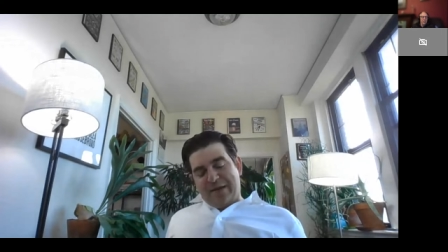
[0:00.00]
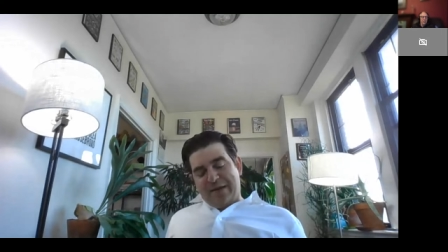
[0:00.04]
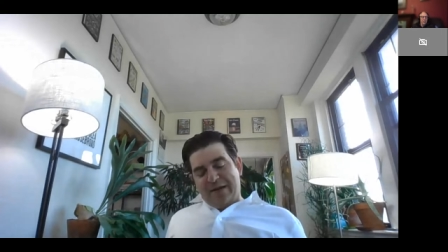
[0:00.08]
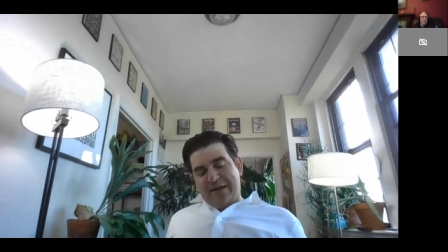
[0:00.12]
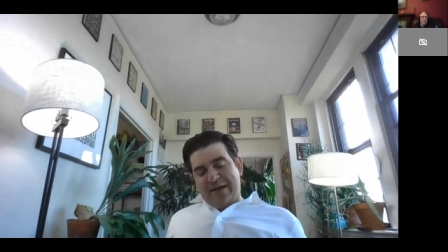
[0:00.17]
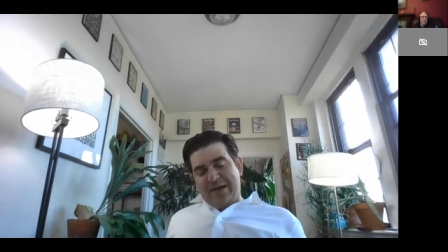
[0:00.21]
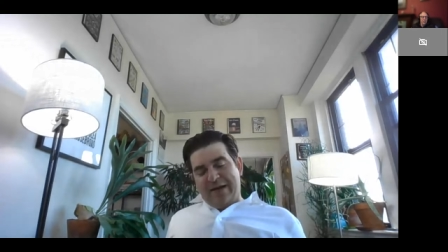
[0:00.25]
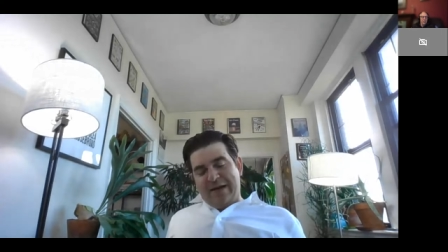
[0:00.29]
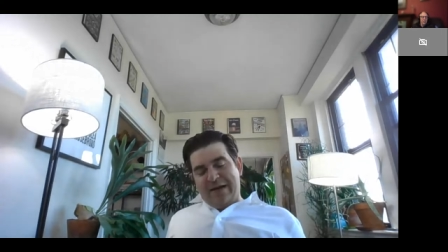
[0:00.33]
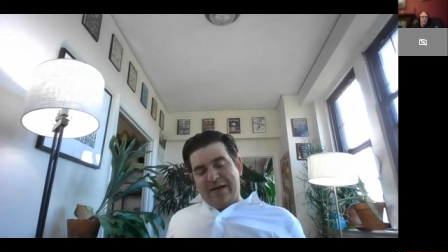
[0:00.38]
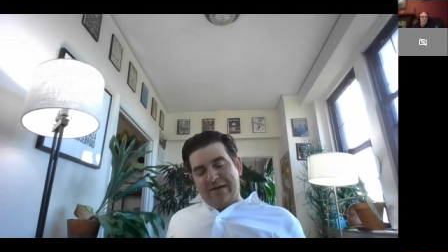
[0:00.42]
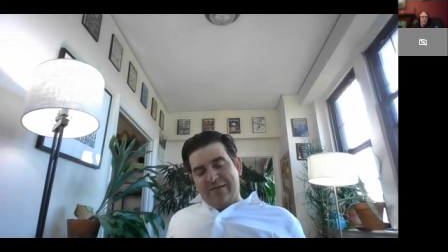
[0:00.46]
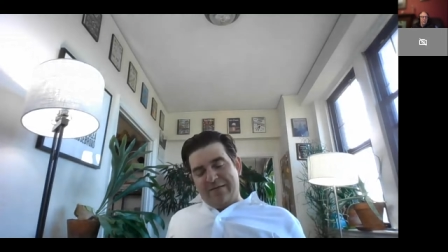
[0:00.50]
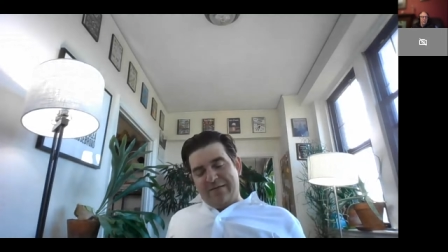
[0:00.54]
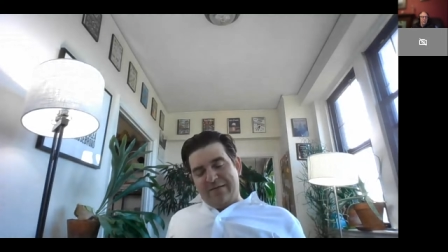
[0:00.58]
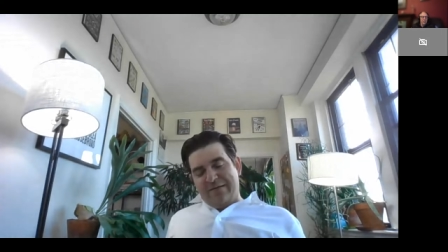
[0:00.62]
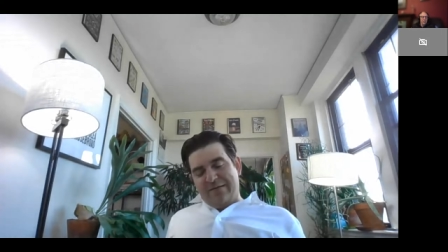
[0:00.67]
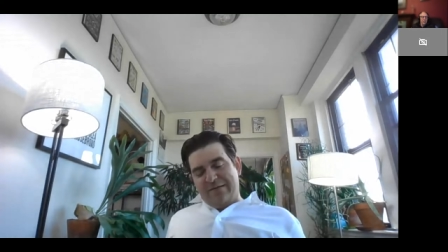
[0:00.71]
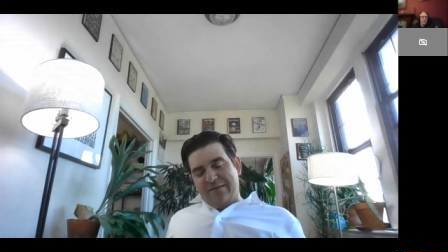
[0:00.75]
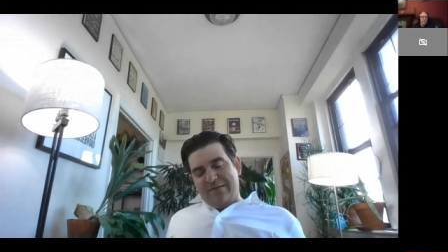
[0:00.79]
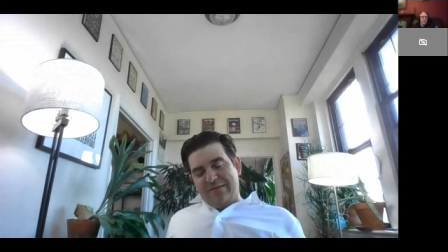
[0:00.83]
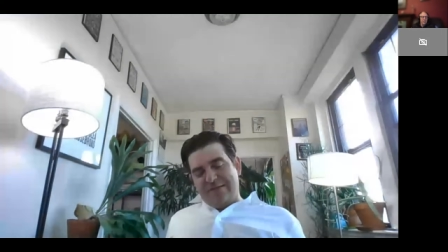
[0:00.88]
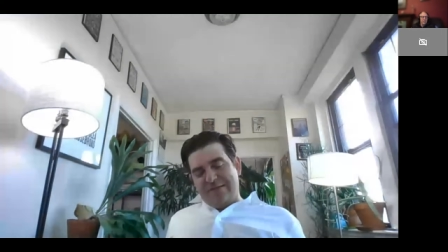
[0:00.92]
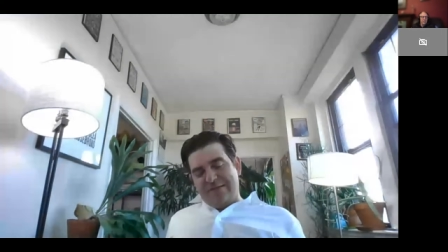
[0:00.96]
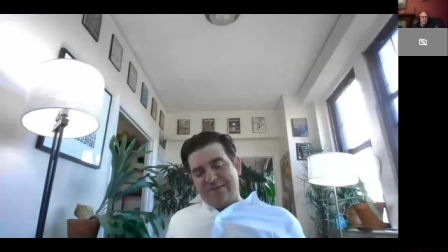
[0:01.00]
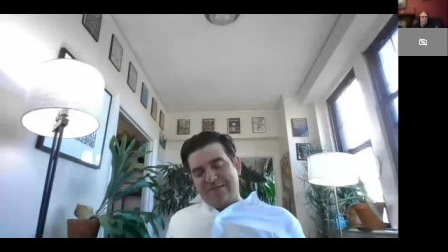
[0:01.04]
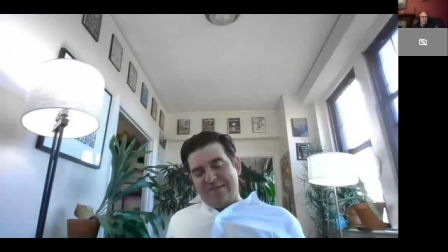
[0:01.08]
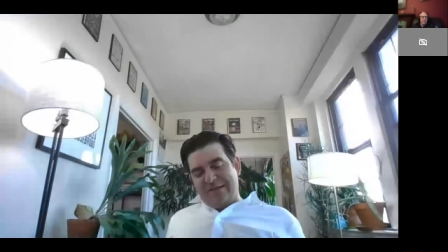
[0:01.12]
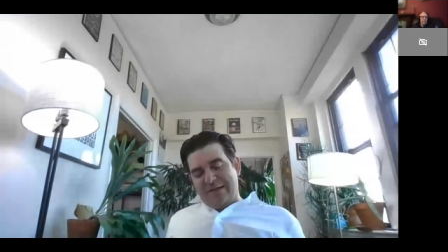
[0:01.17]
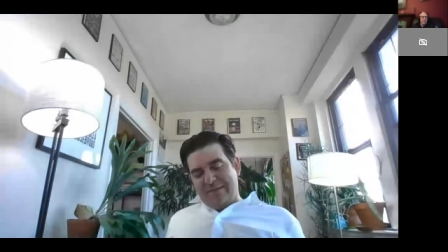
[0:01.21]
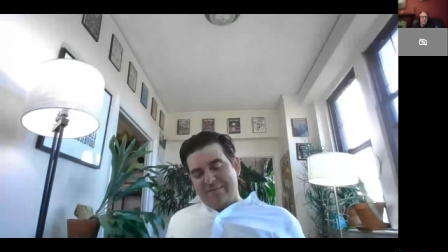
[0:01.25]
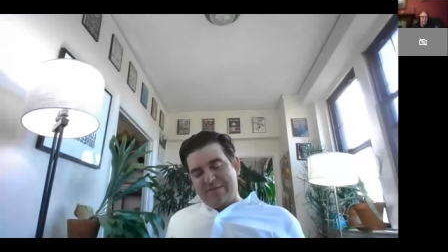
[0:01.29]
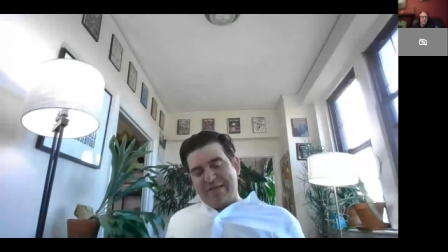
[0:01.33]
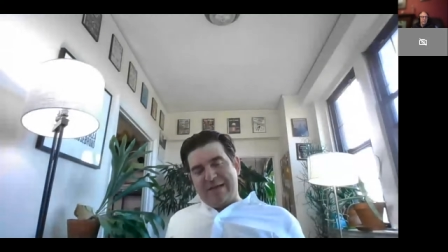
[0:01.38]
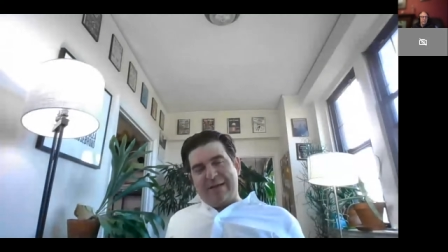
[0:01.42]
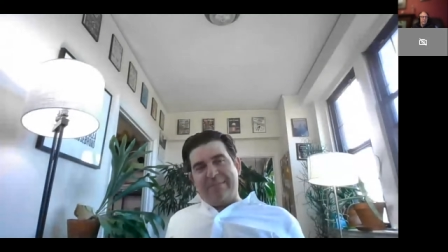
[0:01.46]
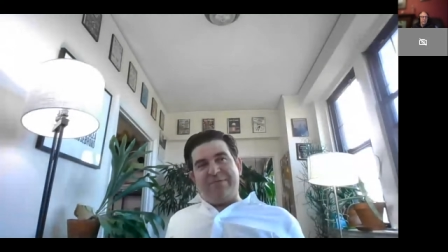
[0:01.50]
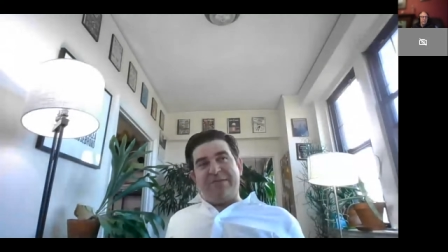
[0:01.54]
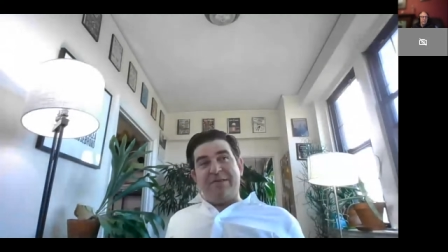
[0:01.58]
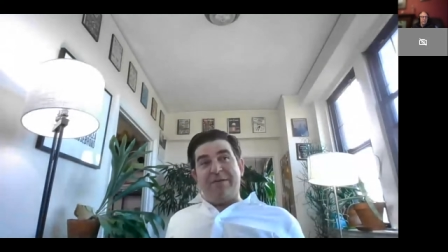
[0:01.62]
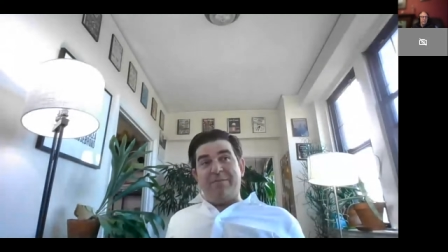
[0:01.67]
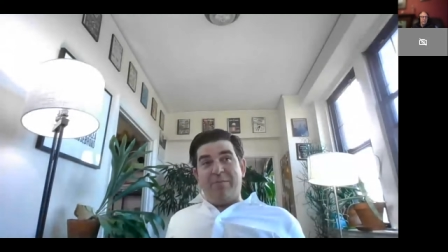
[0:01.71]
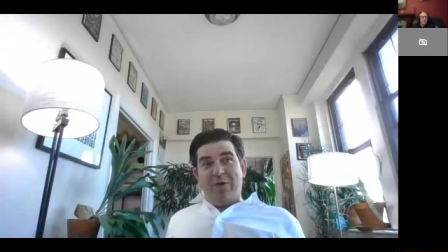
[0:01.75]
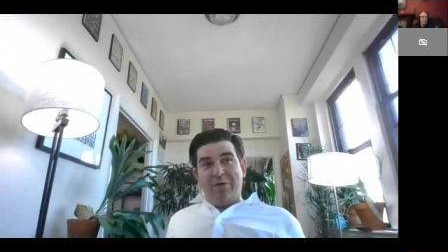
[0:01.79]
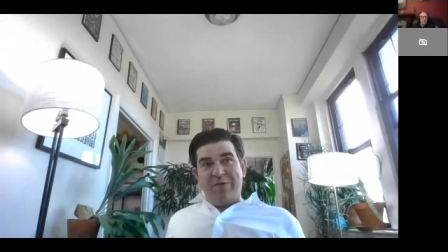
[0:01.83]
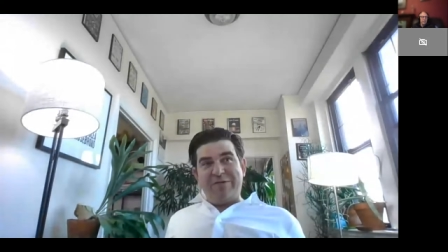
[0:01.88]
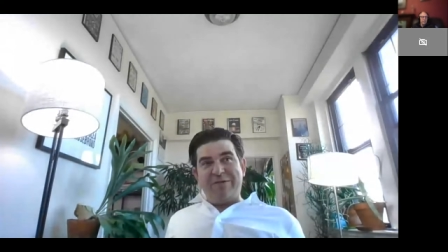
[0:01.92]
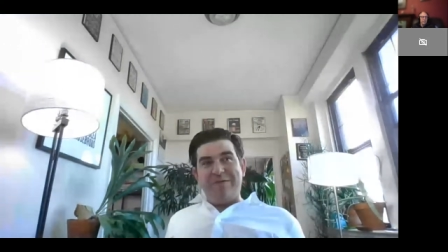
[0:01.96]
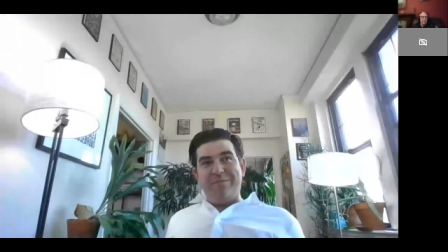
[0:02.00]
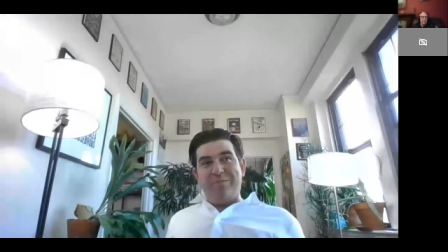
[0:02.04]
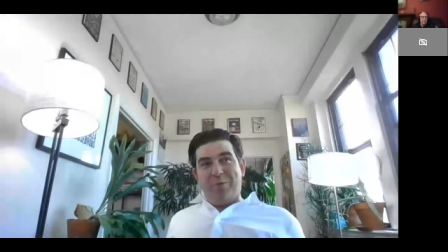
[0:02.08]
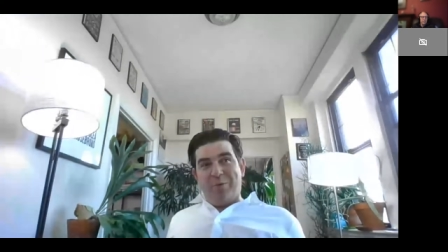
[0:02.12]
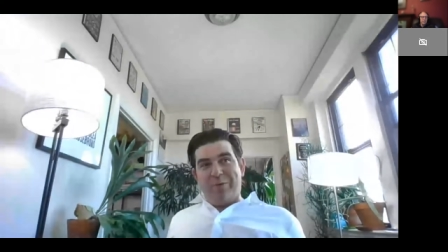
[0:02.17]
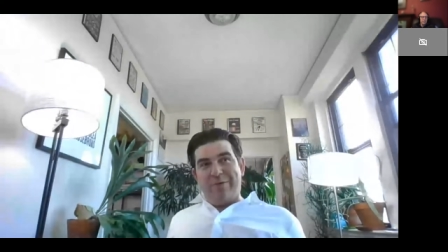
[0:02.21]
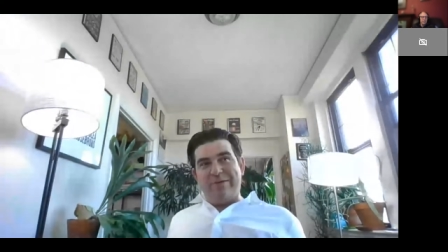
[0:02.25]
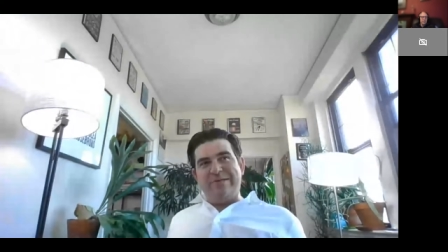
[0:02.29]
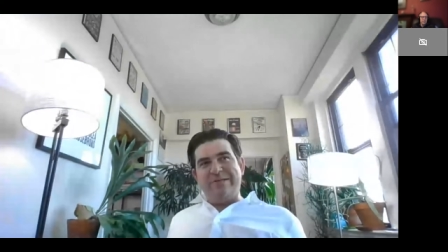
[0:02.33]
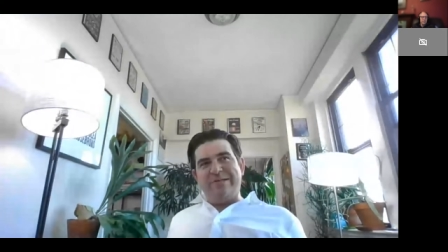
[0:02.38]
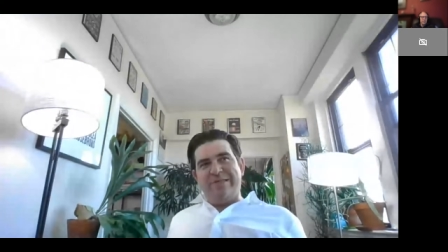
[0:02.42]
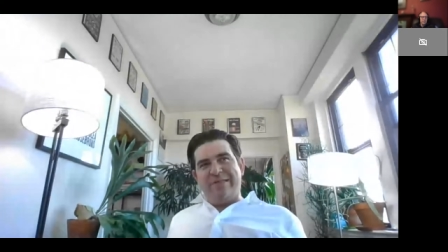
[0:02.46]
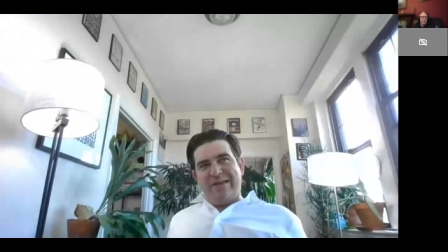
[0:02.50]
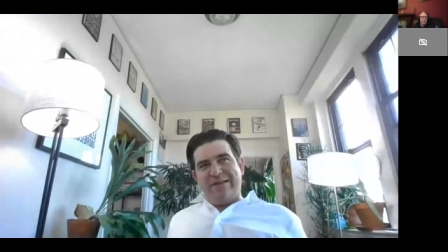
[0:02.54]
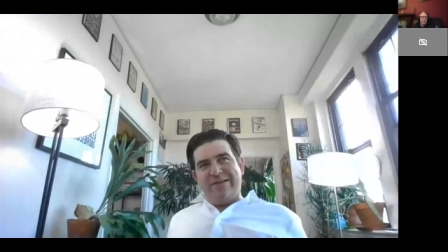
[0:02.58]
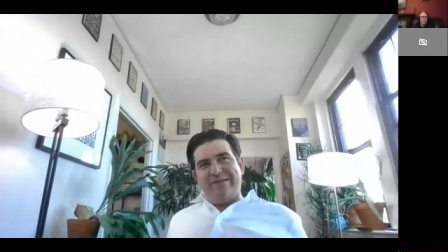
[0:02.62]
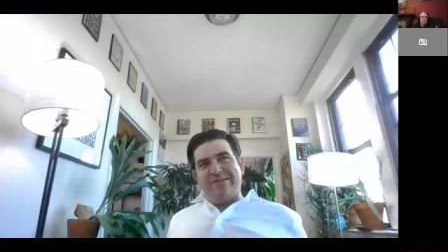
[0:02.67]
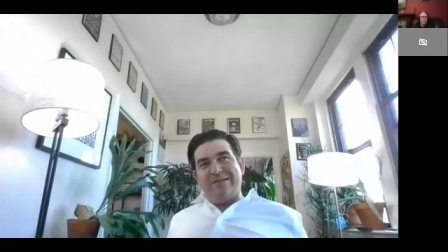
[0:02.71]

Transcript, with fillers: uh, sometimes the most important thing